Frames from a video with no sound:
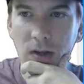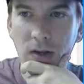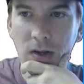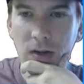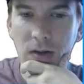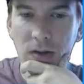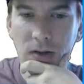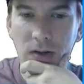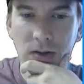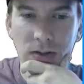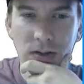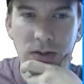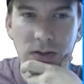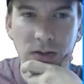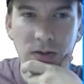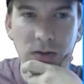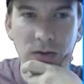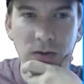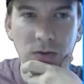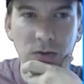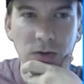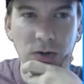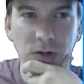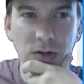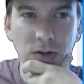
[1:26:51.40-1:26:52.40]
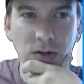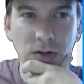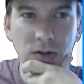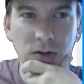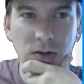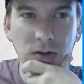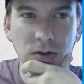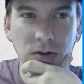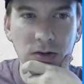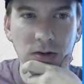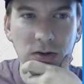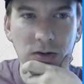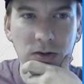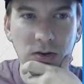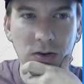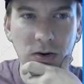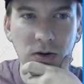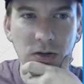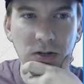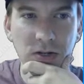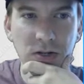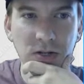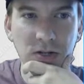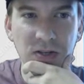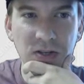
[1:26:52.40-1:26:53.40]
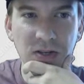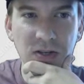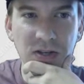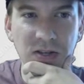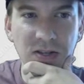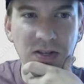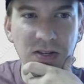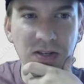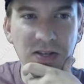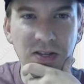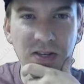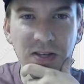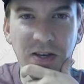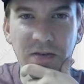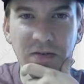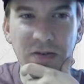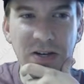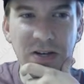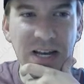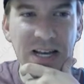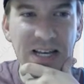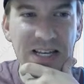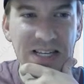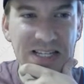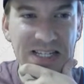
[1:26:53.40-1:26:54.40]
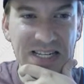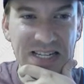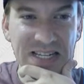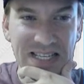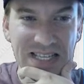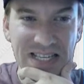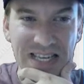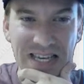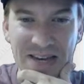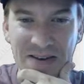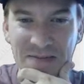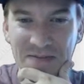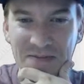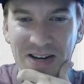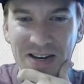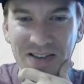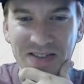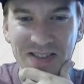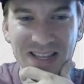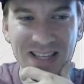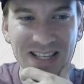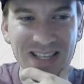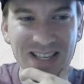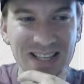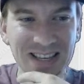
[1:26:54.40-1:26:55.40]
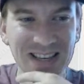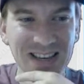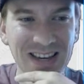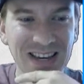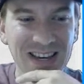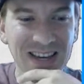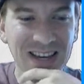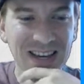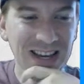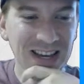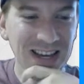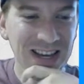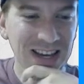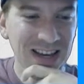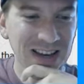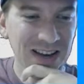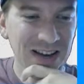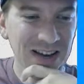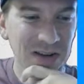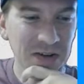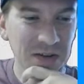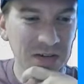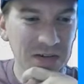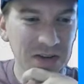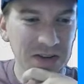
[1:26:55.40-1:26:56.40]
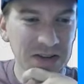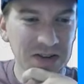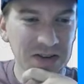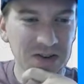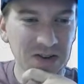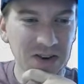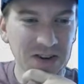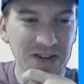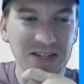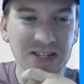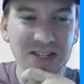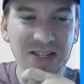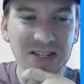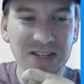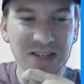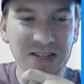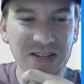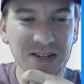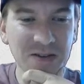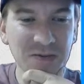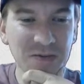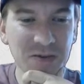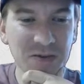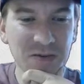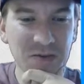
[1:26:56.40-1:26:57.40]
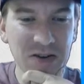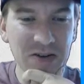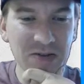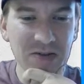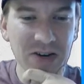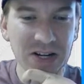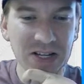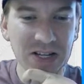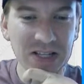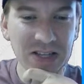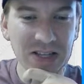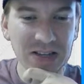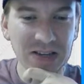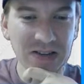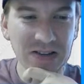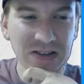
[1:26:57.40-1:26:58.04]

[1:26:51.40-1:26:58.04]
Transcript: Let's see what Chronic 667 has to say about this. Hopefully Chronic can come to my rescue.